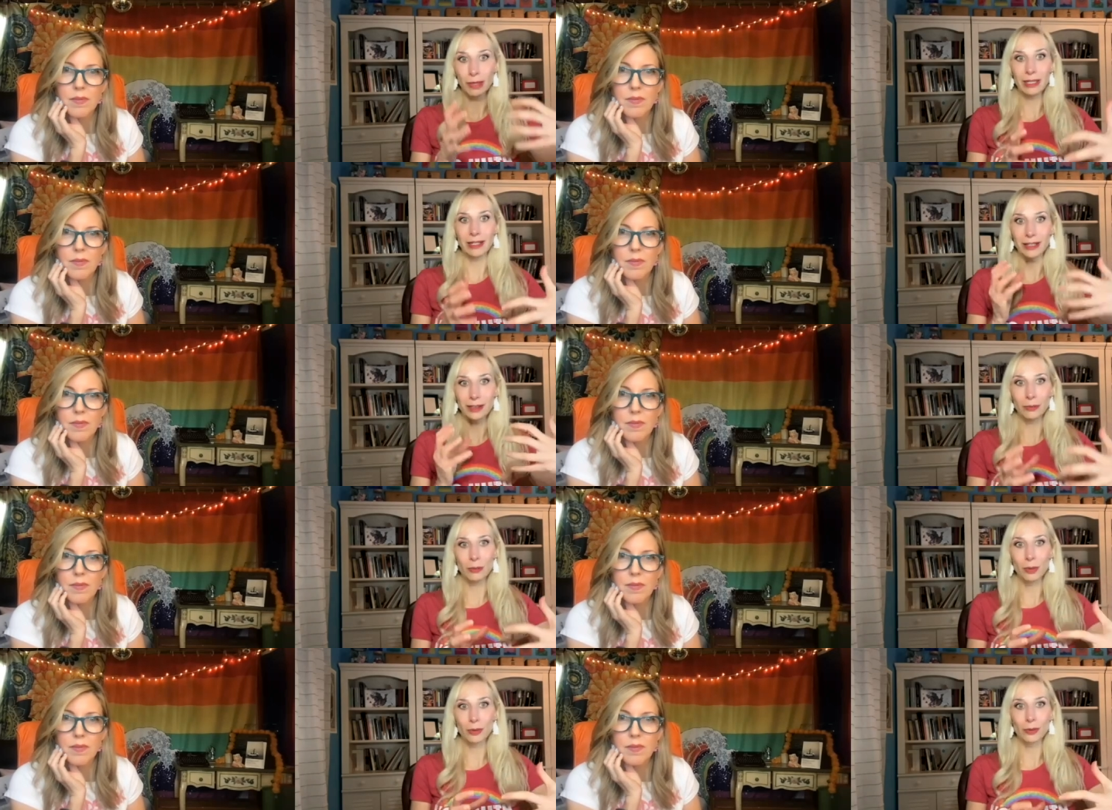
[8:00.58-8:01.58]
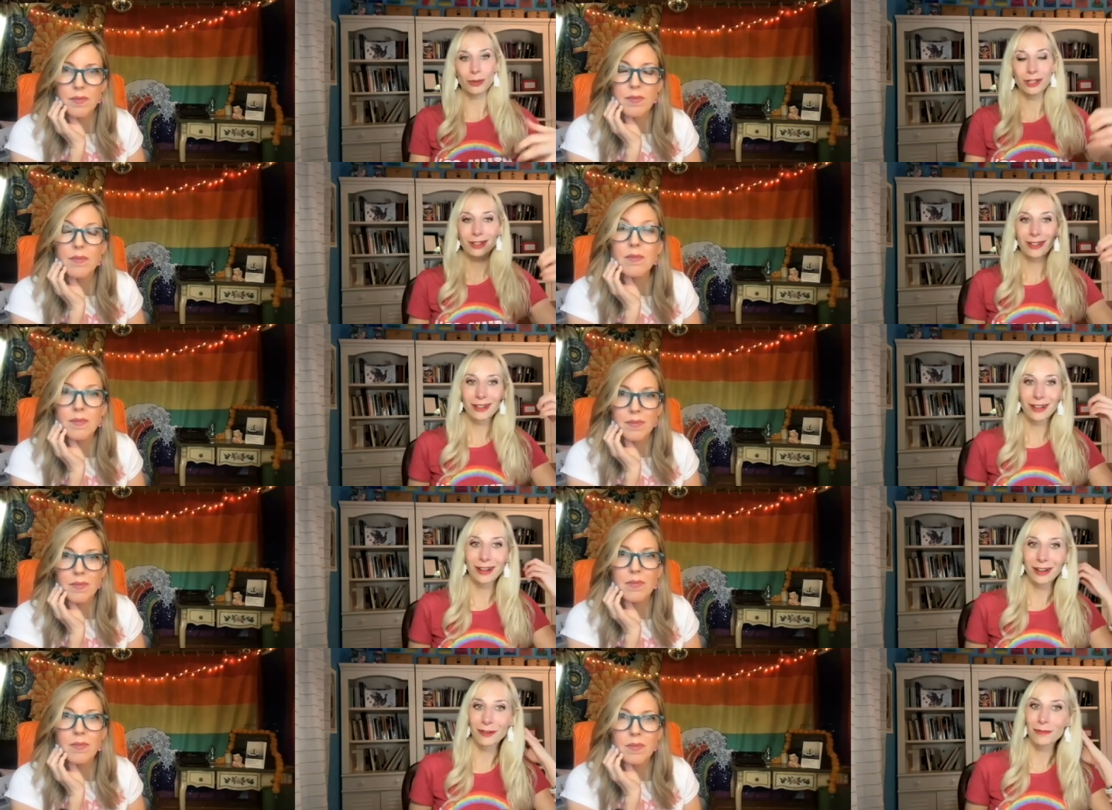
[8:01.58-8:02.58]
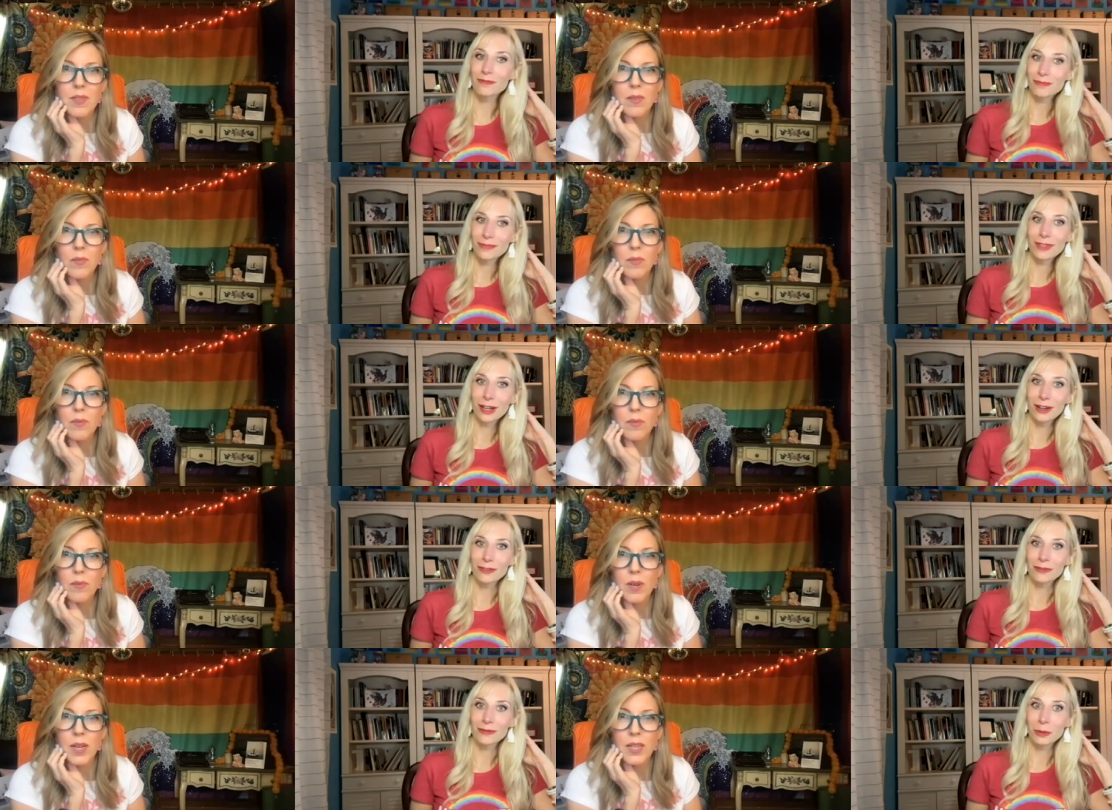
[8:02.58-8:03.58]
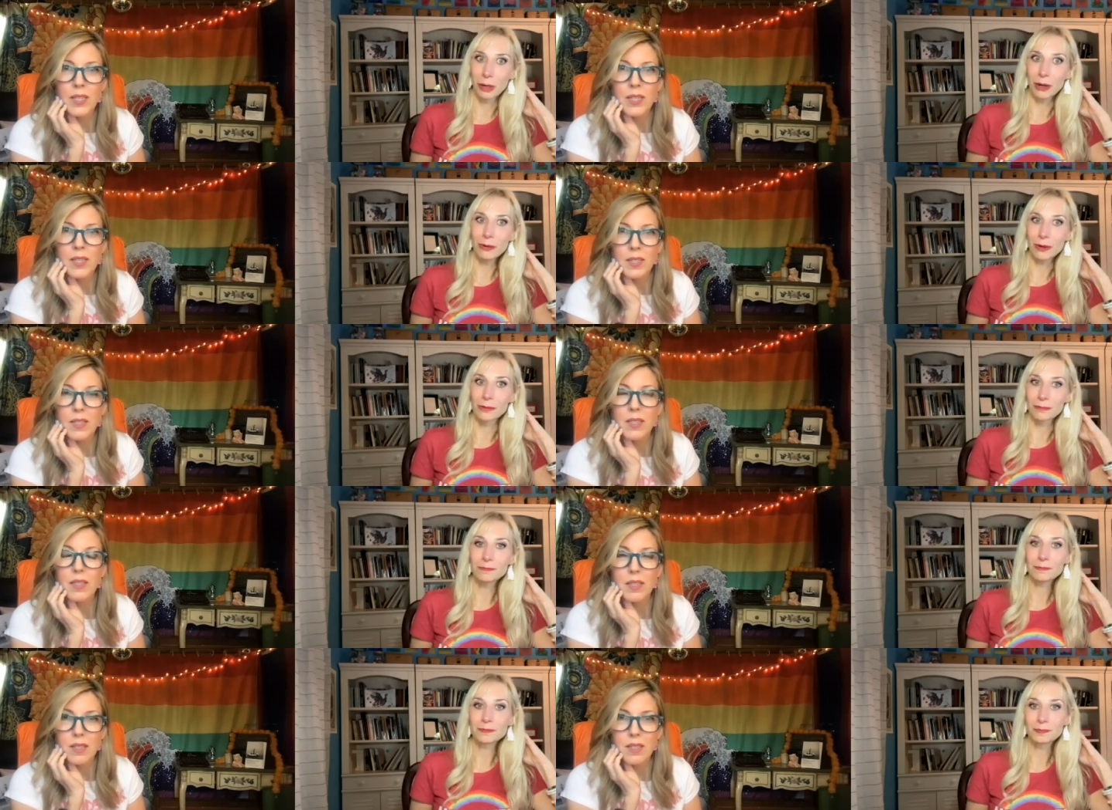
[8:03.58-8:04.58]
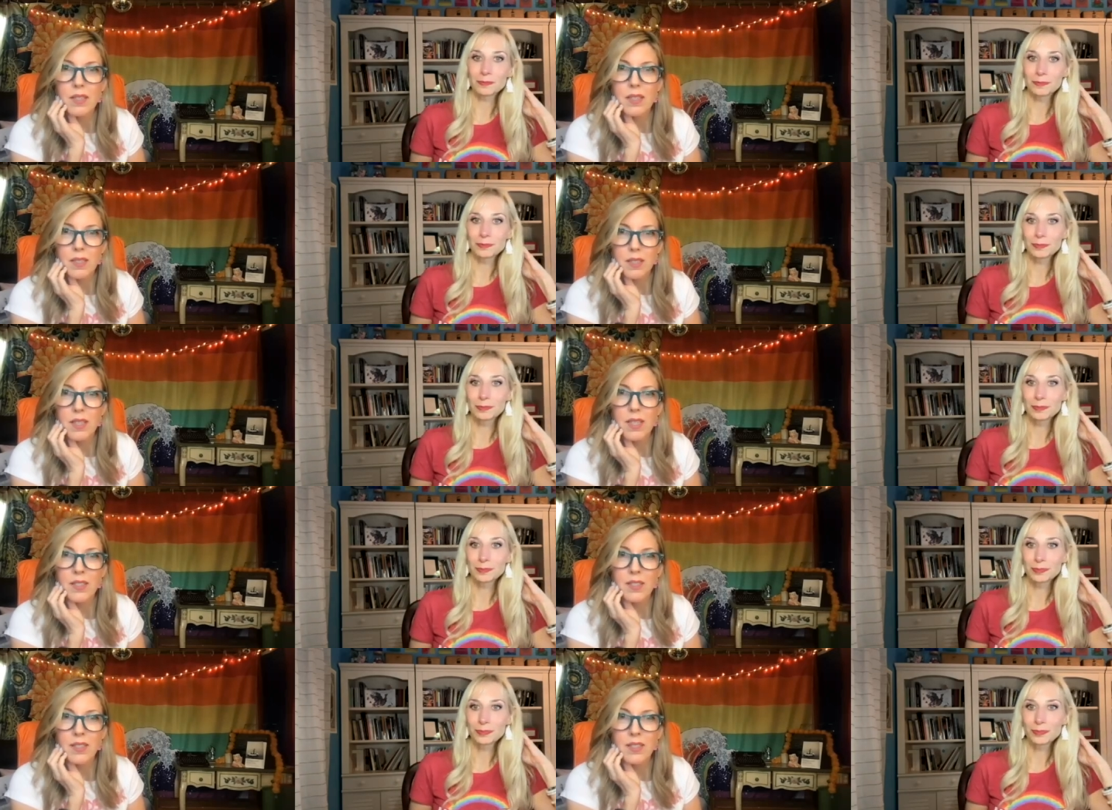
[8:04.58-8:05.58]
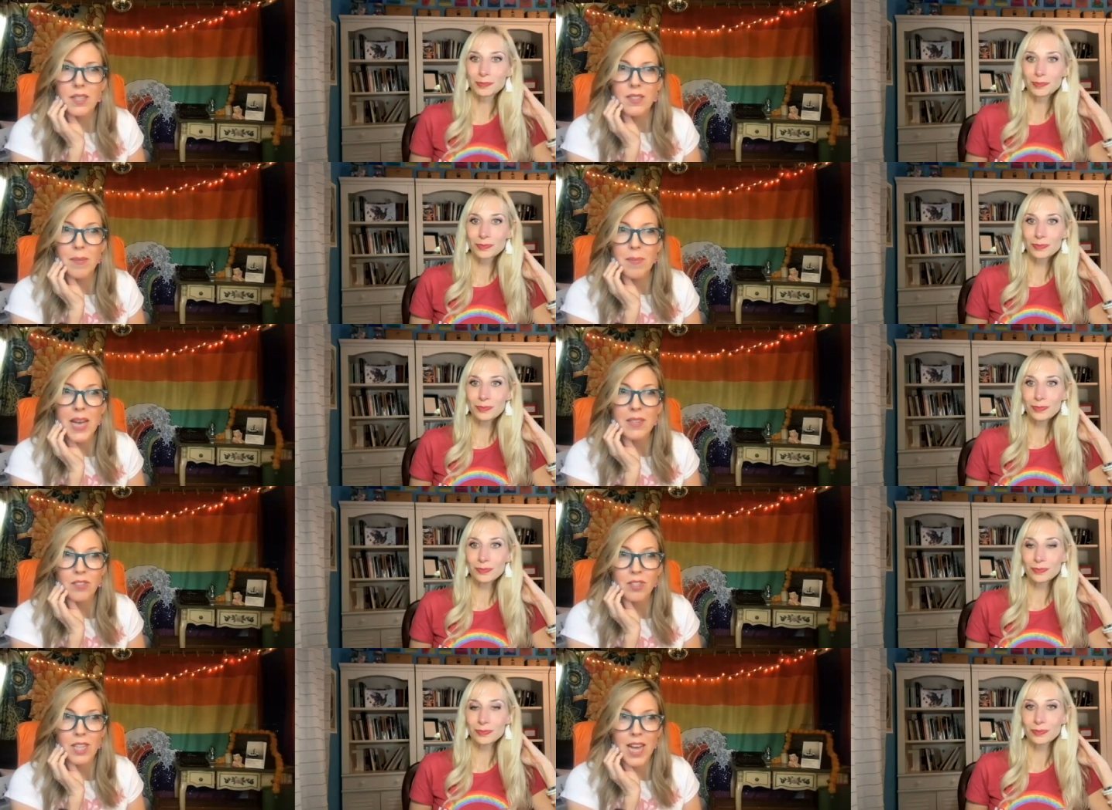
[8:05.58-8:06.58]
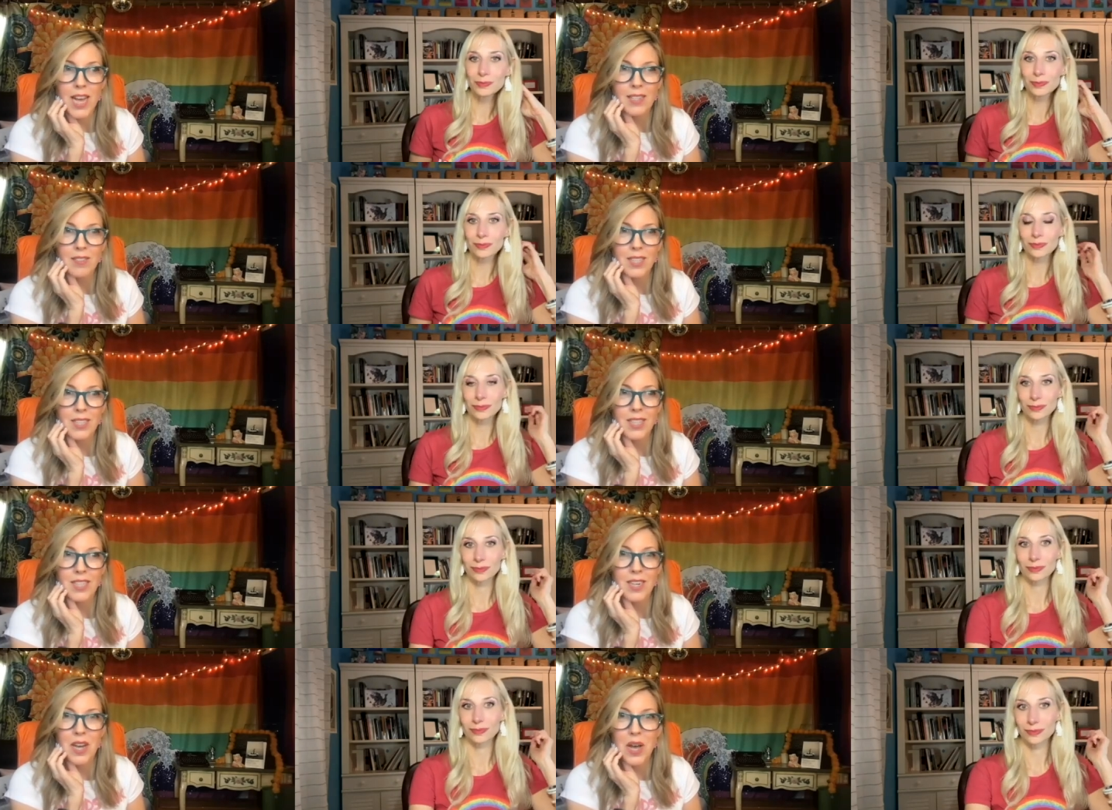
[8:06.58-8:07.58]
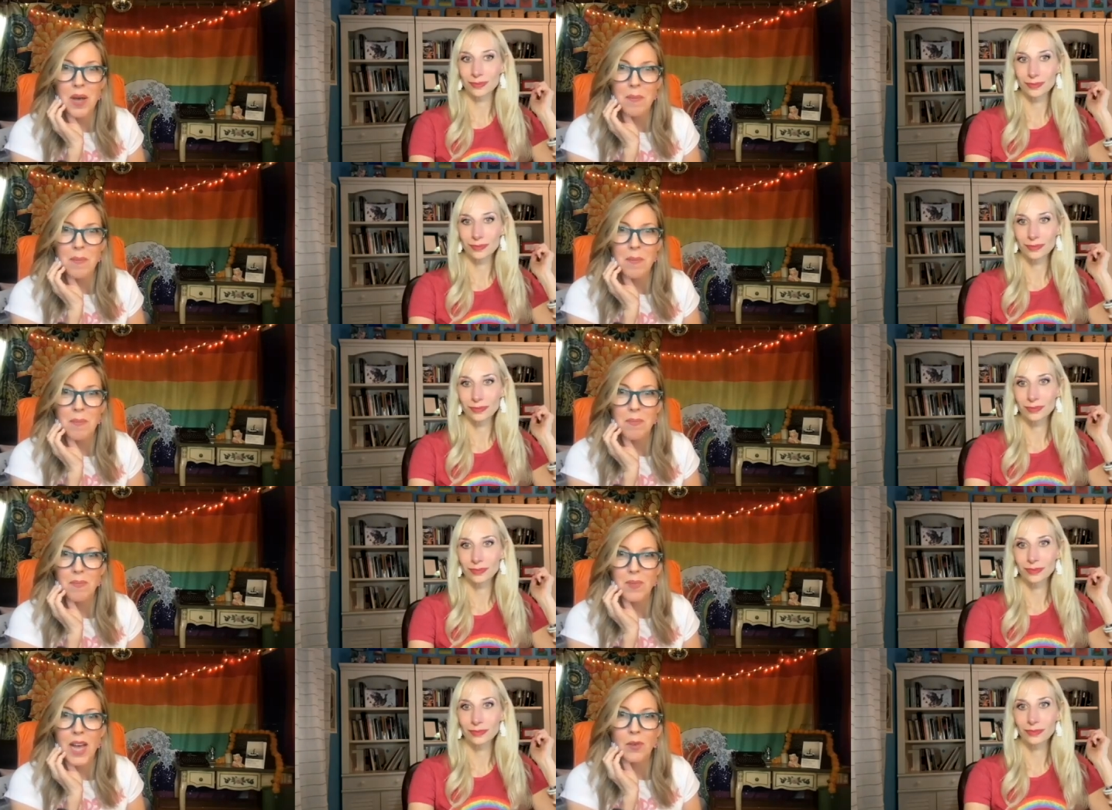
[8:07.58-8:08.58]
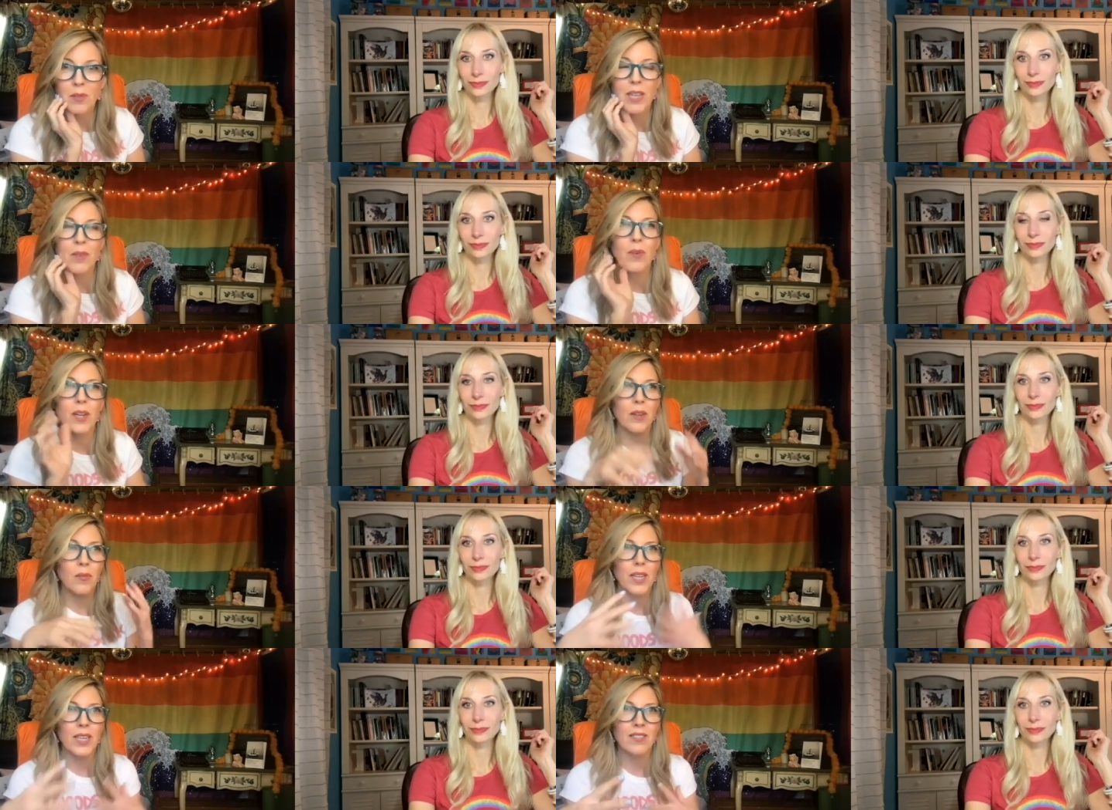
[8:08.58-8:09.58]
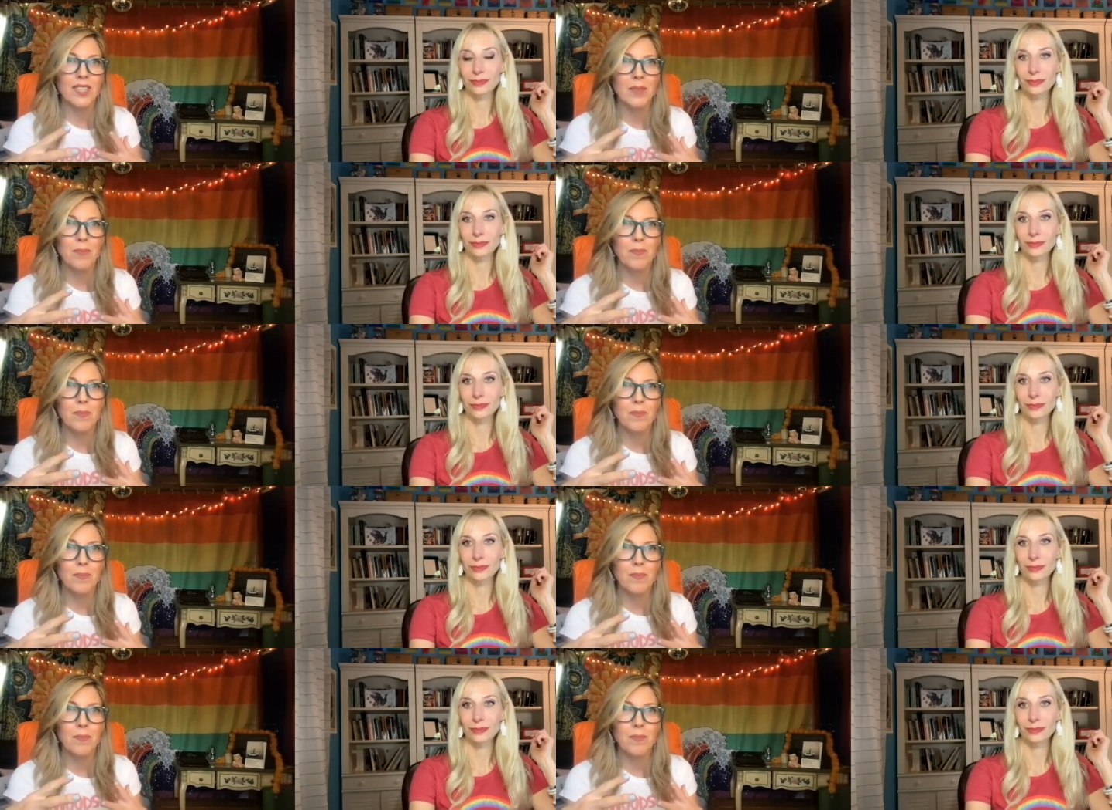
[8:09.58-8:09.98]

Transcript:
Speaker 1: the minute,
Speaker 2: in the mood. Um, of- right. It's it's a masterclass in, um, I always like when I when I see a